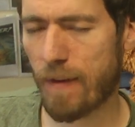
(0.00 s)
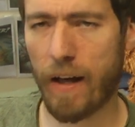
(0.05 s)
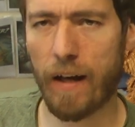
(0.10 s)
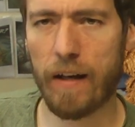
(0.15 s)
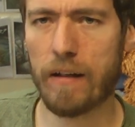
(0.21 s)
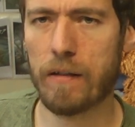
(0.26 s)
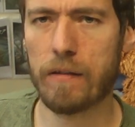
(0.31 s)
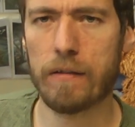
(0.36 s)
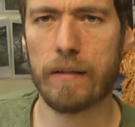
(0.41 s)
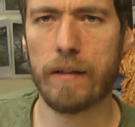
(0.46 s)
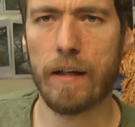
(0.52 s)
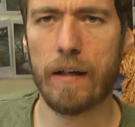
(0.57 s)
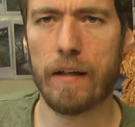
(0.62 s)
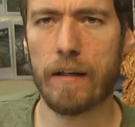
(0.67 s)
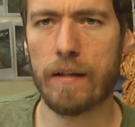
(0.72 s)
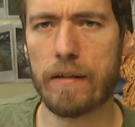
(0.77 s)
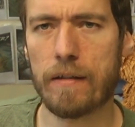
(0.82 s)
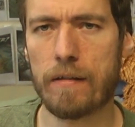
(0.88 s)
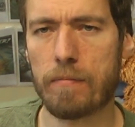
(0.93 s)
I don't
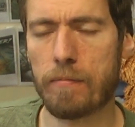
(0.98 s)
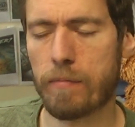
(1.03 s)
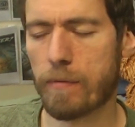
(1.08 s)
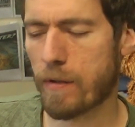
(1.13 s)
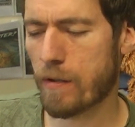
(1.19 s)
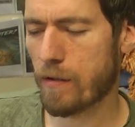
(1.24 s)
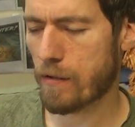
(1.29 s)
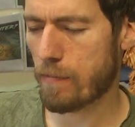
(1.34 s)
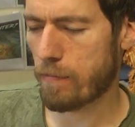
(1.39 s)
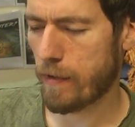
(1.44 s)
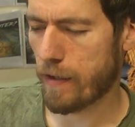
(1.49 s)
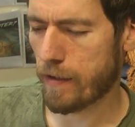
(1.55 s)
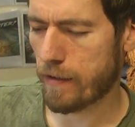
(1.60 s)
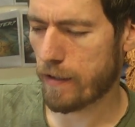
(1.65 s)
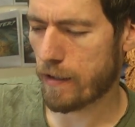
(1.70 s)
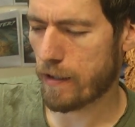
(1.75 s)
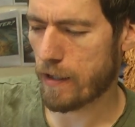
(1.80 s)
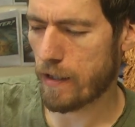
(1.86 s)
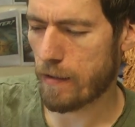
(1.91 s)
get it, because
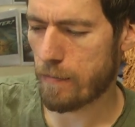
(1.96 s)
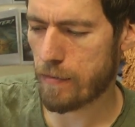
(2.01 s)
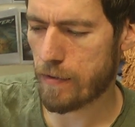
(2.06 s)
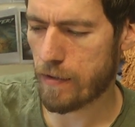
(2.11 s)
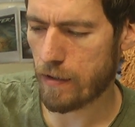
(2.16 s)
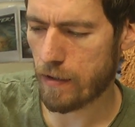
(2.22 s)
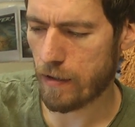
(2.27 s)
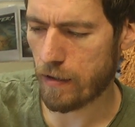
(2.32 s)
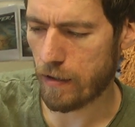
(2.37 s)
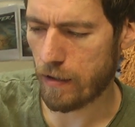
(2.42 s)
Planet Eclipse